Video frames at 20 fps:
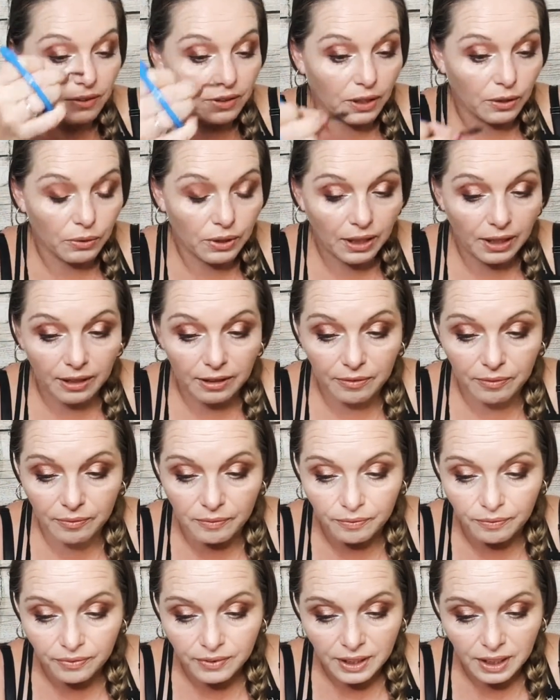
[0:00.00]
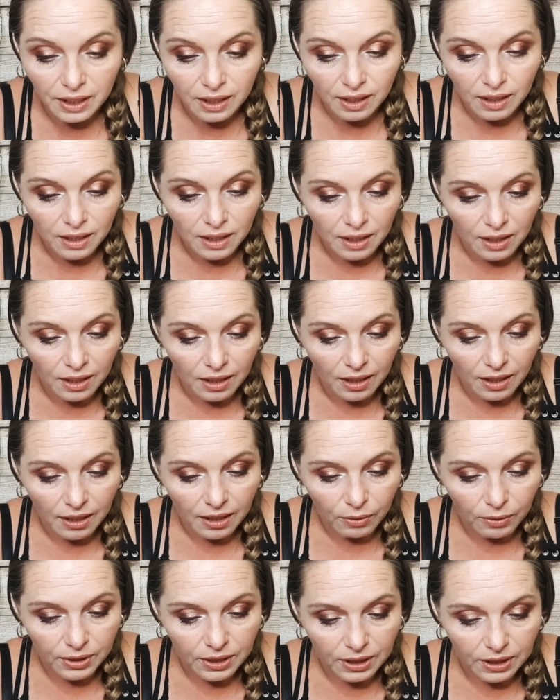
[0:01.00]
Okay.
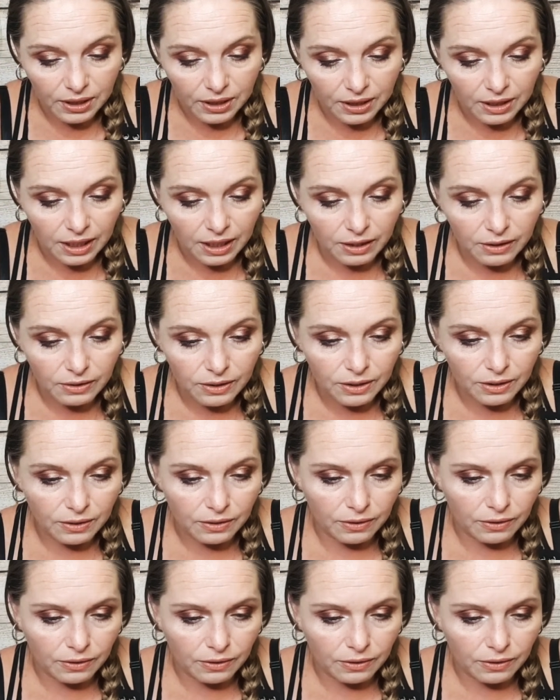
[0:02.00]
I always get scared.